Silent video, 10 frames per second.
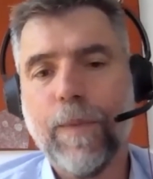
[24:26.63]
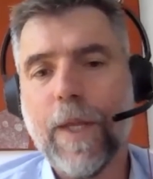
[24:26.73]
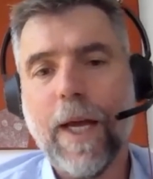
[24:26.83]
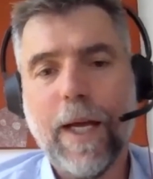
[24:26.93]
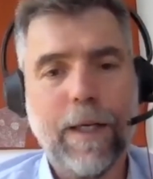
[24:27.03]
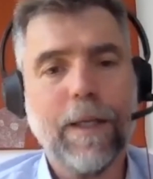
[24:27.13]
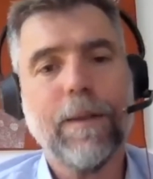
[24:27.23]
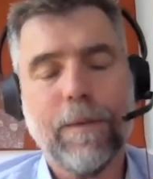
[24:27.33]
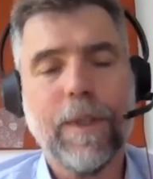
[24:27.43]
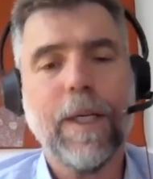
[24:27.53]
and
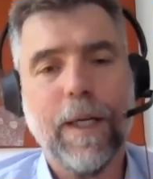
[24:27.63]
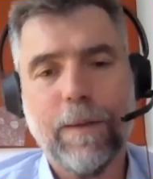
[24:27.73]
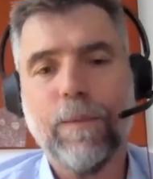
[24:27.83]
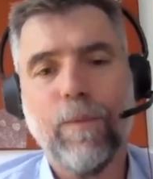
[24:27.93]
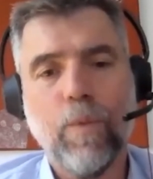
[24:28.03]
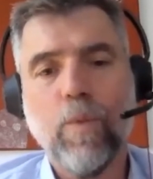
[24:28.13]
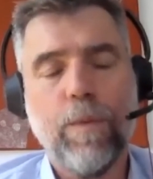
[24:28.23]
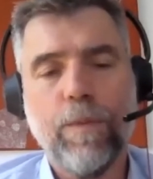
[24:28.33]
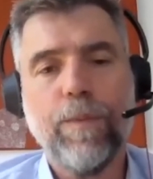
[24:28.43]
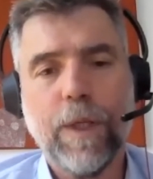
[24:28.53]

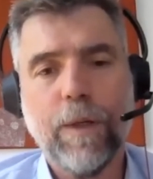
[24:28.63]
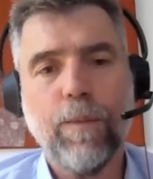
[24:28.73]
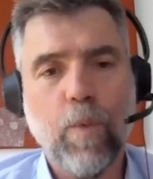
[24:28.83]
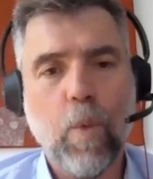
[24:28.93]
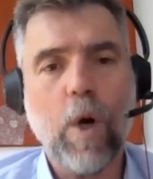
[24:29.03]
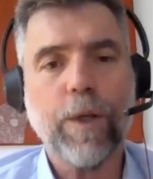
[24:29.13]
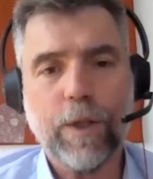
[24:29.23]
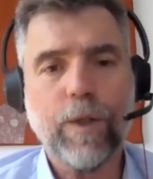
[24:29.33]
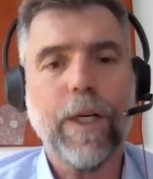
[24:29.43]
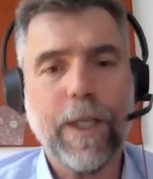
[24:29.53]
you know, while you're
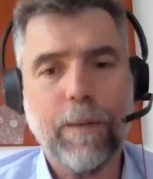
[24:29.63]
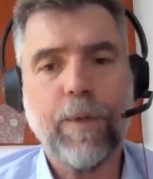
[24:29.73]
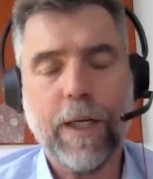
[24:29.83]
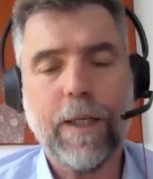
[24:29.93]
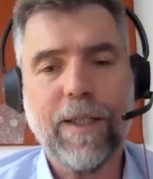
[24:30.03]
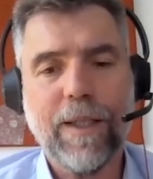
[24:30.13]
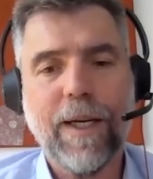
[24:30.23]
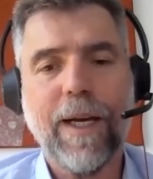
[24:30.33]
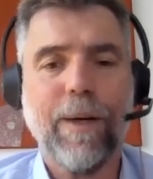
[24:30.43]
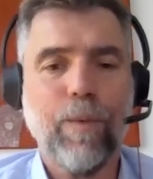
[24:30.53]
trying to get pregnant
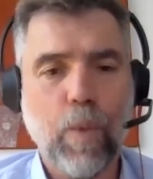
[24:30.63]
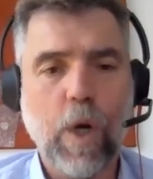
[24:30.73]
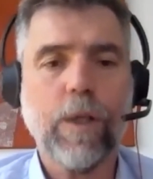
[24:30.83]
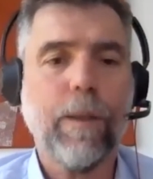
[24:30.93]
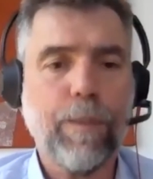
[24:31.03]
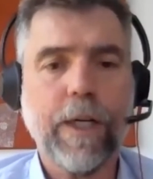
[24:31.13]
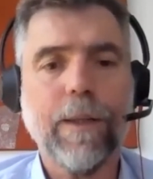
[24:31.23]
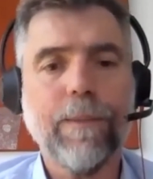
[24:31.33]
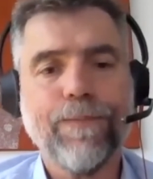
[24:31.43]
and while you're pregnant.